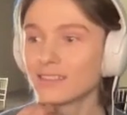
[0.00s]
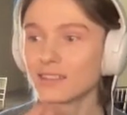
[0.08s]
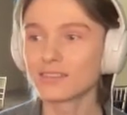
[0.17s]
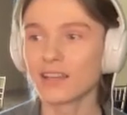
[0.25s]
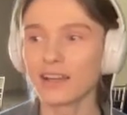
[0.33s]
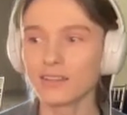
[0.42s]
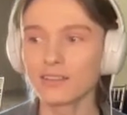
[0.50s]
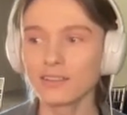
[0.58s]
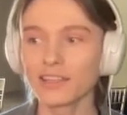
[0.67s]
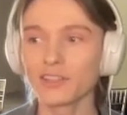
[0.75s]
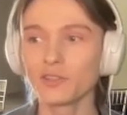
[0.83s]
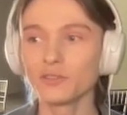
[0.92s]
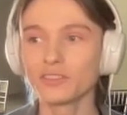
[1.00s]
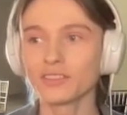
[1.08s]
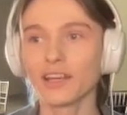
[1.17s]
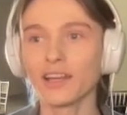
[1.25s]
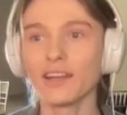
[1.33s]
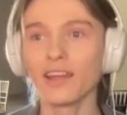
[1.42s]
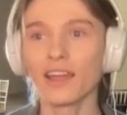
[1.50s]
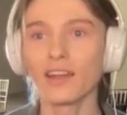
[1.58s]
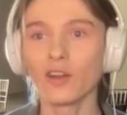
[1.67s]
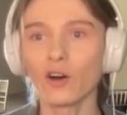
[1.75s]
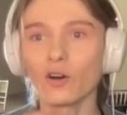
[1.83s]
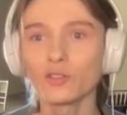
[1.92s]
It's exactly like you said.
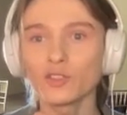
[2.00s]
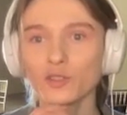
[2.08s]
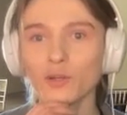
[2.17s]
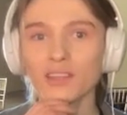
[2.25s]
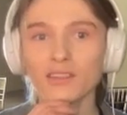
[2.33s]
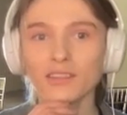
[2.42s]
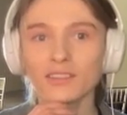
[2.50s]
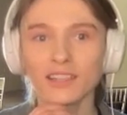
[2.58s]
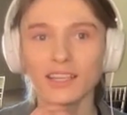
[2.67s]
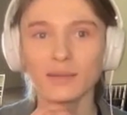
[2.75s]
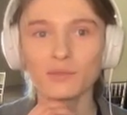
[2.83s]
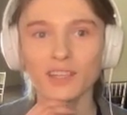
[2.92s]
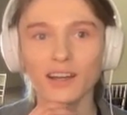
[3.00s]
And also at the same